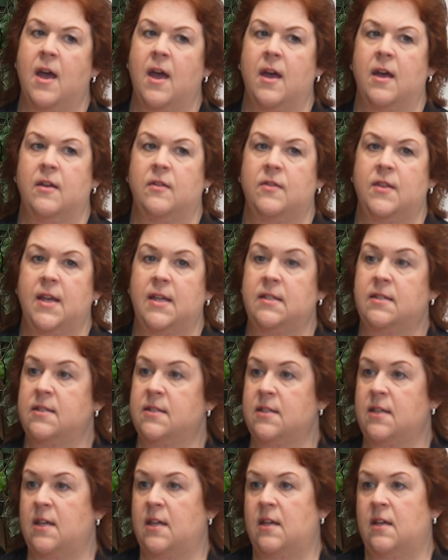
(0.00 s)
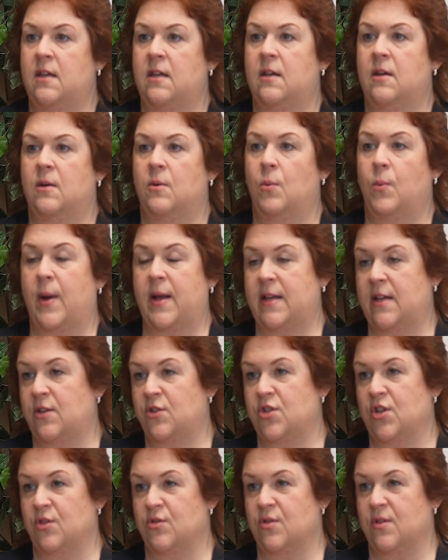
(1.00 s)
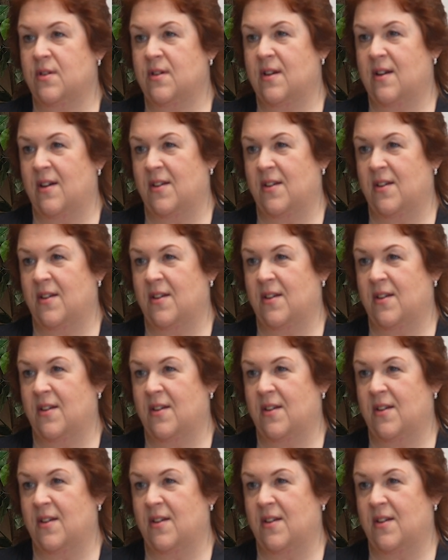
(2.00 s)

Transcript: and they see waiting children